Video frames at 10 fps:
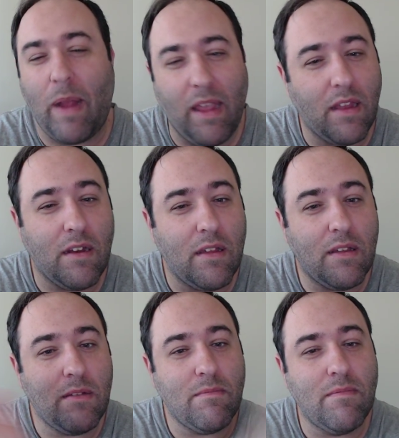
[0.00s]
I'm
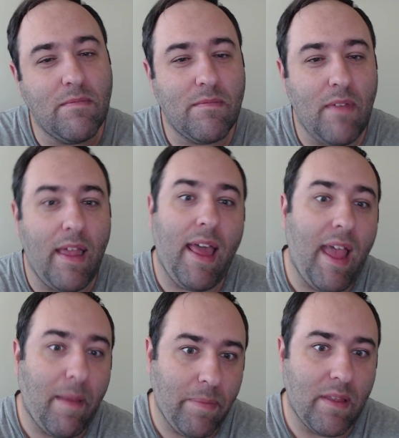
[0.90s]
random.
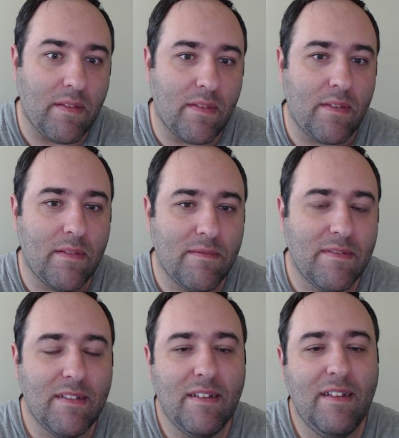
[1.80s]
It
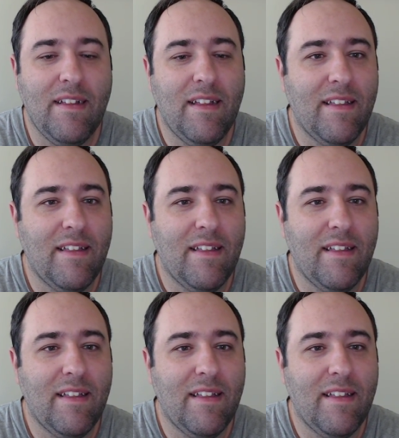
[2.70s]
happens.